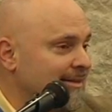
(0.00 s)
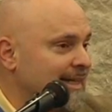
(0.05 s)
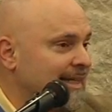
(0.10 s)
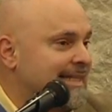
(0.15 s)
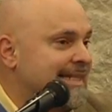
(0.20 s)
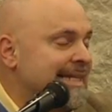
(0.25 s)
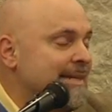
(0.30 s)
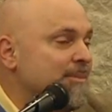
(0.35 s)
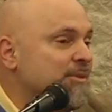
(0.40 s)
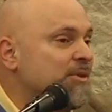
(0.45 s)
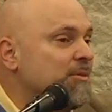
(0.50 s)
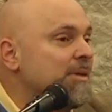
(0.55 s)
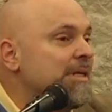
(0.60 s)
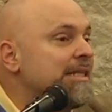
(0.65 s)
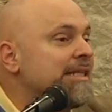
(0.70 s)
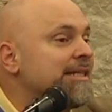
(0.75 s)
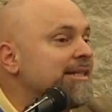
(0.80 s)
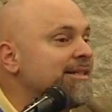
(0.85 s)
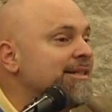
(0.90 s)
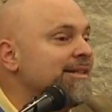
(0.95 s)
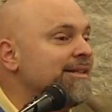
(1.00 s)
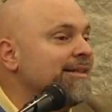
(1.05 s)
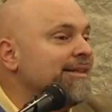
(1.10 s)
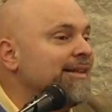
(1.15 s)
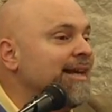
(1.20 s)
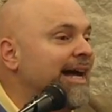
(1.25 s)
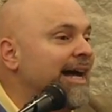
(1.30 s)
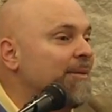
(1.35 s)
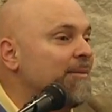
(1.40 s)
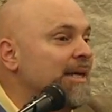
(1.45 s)
It seems to me that
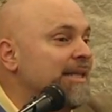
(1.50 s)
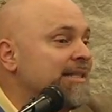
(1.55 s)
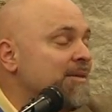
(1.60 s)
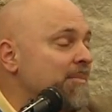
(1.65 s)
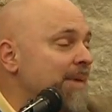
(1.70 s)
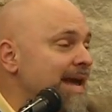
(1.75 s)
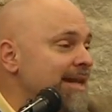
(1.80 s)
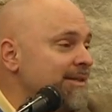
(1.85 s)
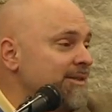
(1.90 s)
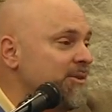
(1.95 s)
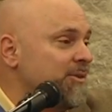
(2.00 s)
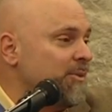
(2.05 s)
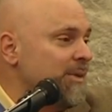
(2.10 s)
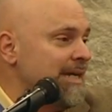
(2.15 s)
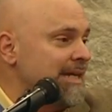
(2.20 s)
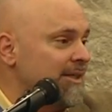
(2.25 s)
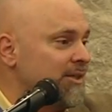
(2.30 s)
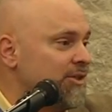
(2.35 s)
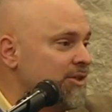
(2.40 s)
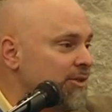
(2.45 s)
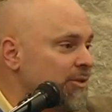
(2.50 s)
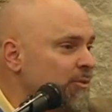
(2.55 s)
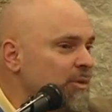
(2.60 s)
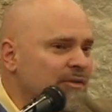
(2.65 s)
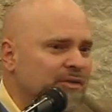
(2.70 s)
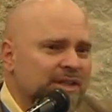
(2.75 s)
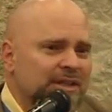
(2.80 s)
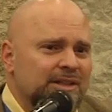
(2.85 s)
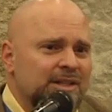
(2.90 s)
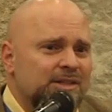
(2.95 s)
um, it's a bait and switch. And
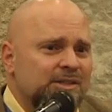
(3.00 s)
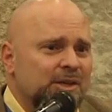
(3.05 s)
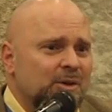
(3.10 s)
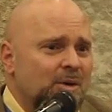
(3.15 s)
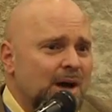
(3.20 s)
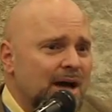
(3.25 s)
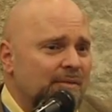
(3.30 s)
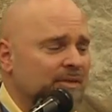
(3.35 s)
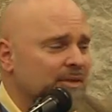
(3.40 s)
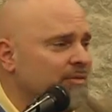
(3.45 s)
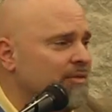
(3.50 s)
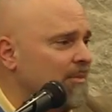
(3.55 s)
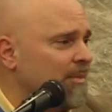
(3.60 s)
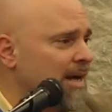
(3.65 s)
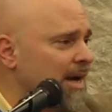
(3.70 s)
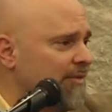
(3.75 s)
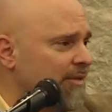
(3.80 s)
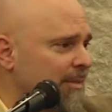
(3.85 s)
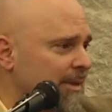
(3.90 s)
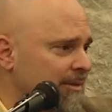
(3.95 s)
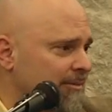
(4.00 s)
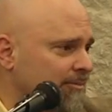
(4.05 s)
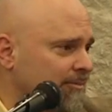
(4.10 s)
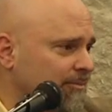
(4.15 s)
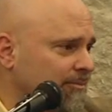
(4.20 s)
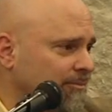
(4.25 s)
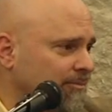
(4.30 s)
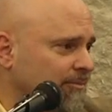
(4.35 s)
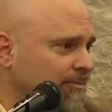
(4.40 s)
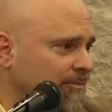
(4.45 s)
we've seen this so often from guys. Is there a
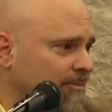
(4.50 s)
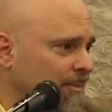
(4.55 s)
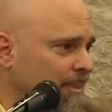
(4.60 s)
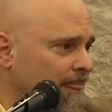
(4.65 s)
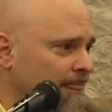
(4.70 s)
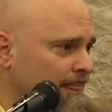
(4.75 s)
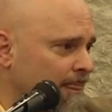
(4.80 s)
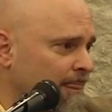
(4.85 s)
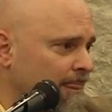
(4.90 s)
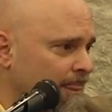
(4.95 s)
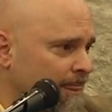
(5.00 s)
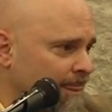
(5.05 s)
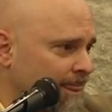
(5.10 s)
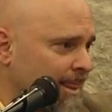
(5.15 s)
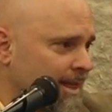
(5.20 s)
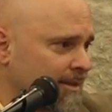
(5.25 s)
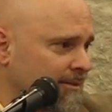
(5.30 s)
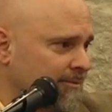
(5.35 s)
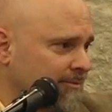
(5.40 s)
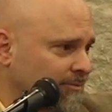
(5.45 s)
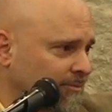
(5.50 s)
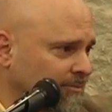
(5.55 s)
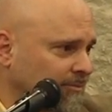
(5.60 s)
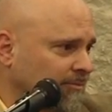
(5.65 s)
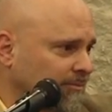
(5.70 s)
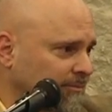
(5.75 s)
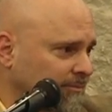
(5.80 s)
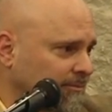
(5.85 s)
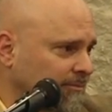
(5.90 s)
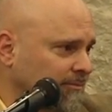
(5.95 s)
chance that he's doing it
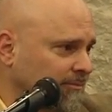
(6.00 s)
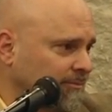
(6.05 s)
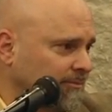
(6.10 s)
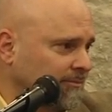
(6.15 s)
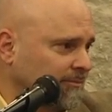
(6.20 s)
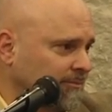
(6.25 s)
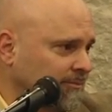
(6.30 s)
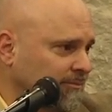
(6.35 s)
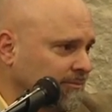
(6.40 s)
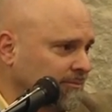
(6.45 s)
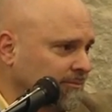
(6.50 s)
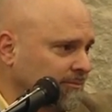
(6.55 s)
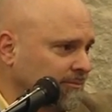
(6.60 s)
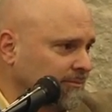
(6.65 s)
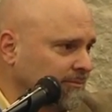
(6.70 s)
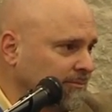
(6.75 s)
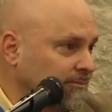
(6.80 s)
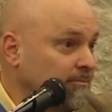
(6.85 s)
because it's good?